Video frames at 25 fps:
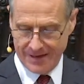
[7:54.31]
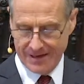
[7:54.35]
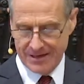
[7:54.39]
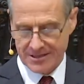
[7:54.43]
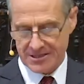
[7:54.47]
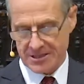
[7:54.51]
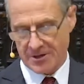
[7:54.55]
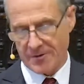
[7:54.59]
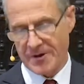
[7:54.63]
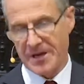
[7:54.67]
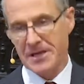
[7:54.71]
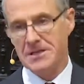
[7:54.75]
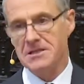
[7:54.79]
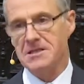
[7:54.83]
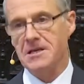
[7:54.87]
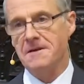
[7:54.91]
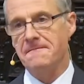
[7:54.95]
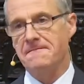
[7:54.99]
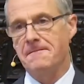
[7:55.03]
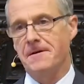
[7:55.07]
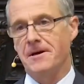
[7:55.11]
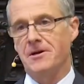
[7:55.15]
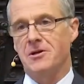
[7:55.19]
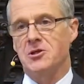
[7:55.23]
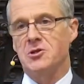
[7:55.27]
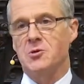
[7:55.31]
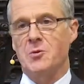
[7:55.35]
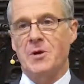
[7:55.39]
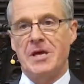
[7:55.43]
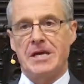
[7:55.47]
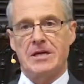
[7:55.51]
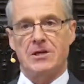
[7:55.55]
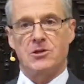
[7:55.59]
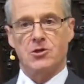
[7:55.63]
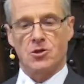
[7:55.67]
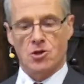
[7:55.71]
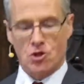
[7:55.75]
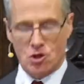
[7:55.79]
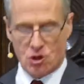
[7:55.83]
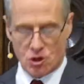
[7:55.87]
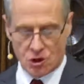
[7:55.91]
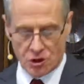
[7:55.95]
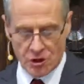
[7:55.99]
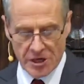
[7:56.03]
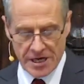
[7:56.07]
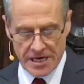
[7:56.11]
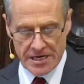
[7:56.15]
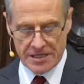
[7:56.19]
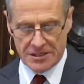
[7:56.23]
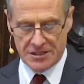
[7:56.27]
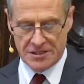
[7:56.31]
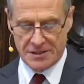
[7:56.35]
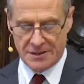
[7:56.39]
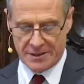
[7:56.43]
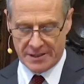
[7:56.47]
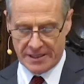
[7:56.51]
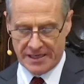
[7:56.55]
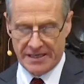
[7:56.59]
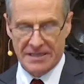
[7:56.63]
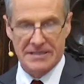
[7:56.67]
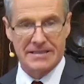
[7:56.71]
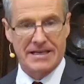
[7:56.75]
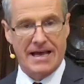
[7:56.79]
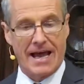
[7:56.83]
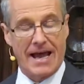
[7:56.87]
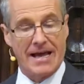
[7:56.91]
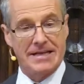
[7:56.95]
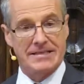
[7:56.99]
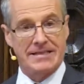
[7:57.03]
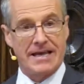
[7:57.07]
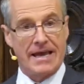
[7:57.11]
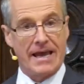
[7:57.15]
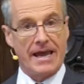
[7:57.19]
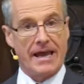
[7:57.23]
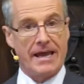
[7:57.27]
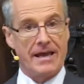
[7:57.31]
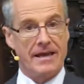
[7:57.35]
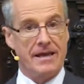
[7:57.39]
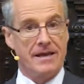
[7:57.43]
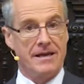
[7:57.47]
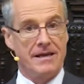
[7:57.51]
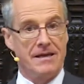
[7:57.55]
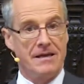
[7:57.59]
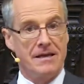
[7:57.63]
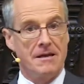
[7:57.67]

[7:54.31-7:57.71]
So insofar as we can treat this as a